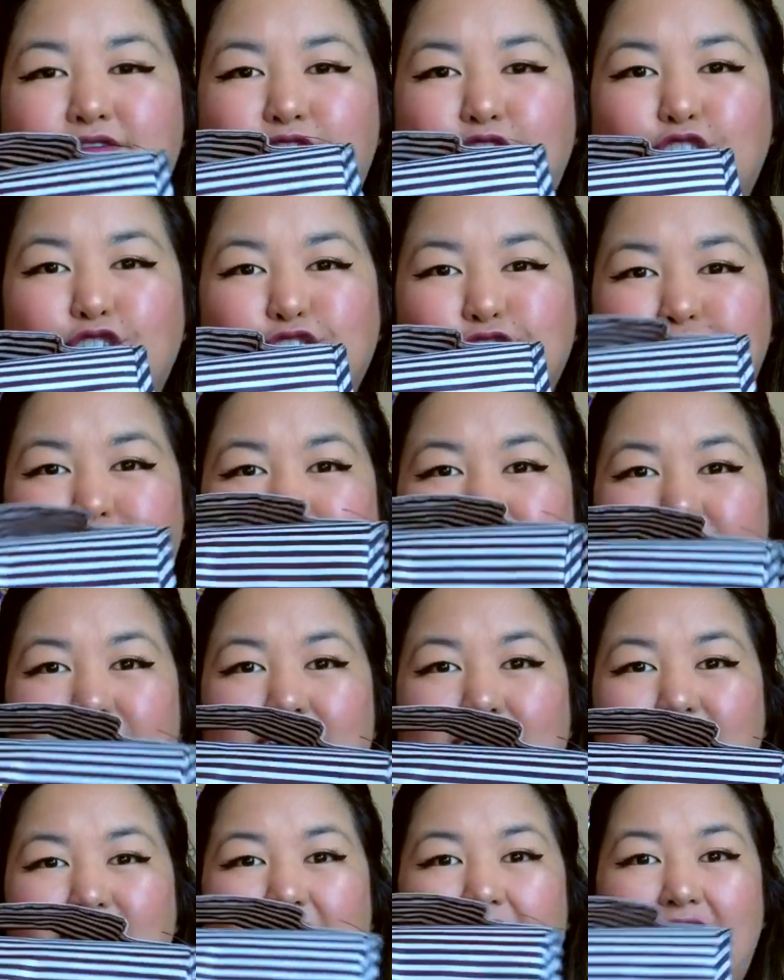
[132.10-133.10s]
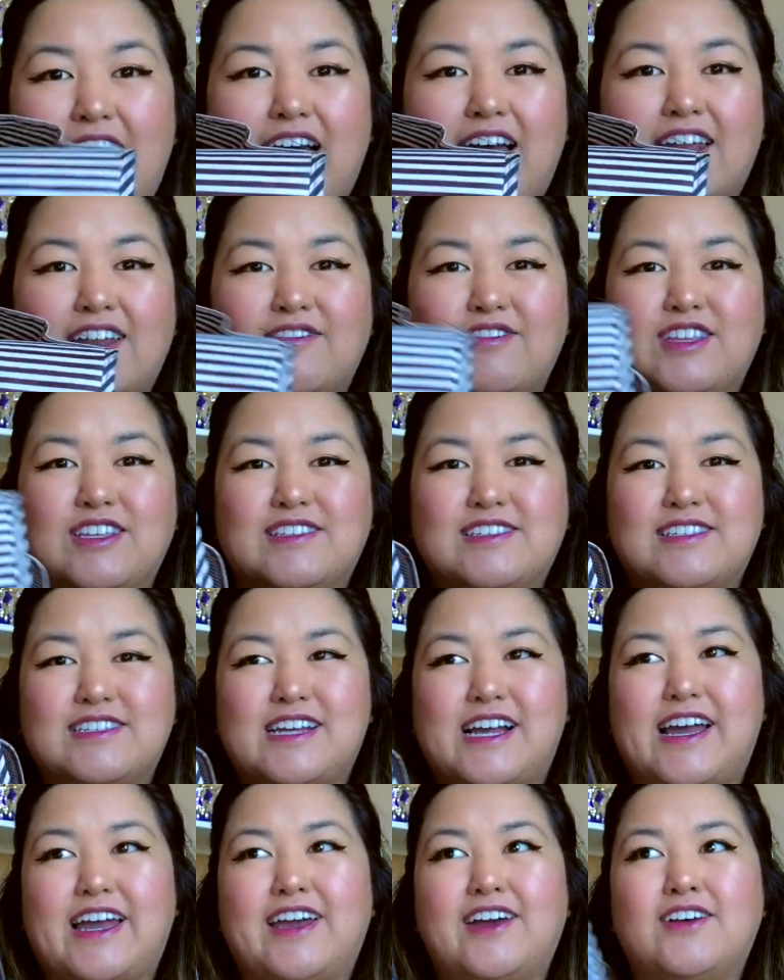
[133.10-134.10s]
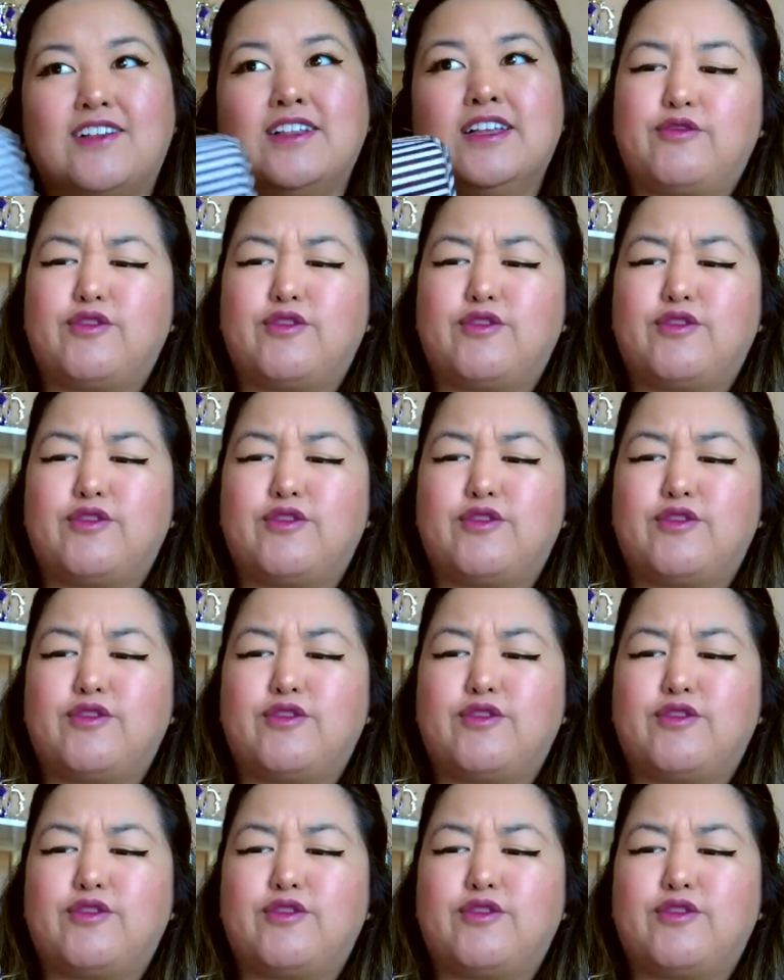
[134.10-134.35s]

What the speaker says: version that I've had of this style.